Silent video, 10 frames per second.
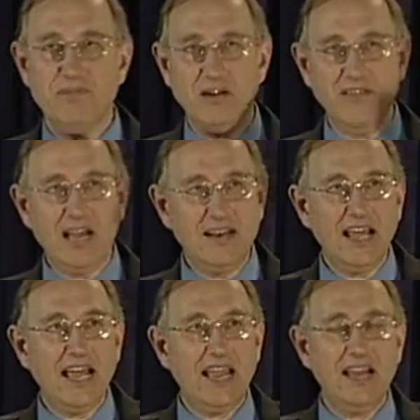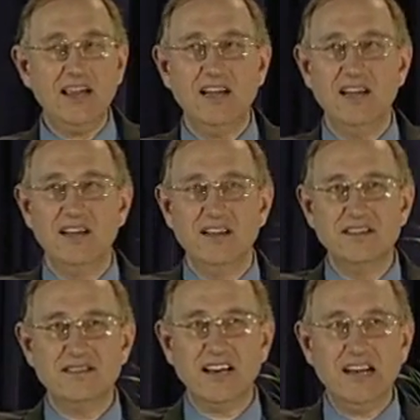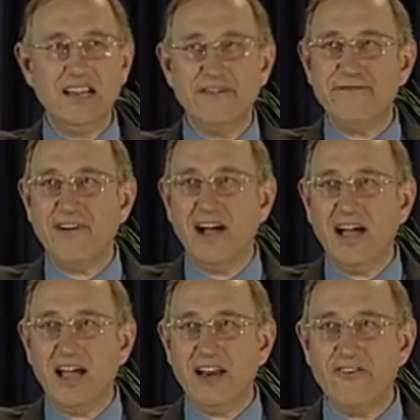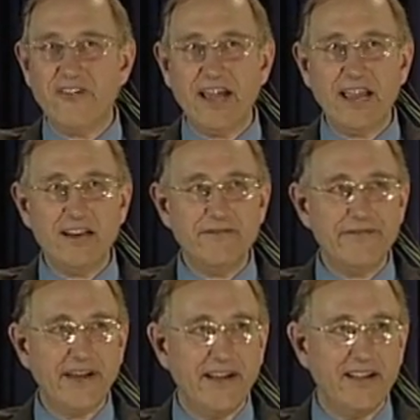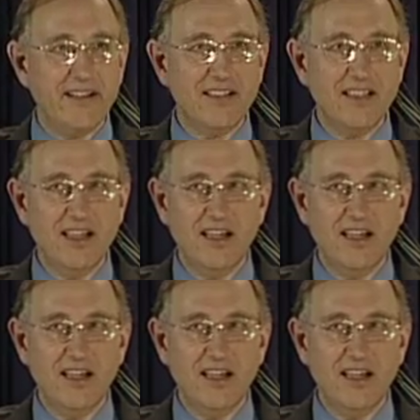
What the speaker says: But on that day, suddenly a fine rain fell,